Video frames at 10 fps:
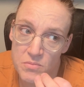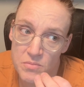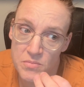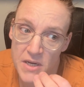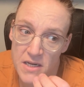
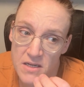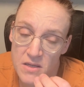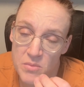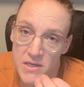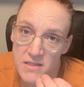pain in the
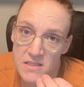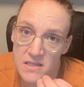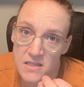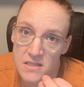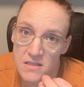butt
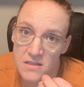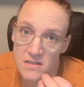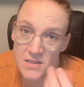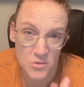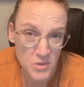to
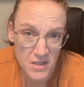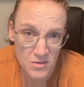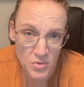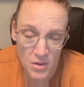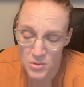deal with
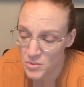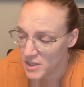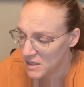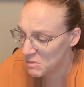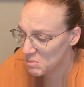
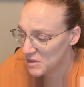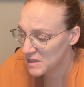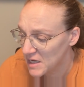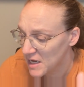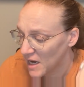probably. But
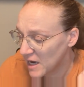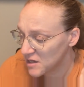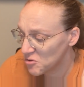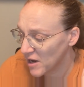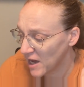I
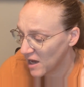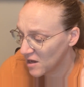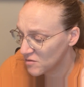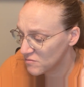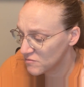don't
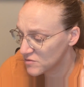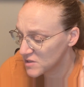have the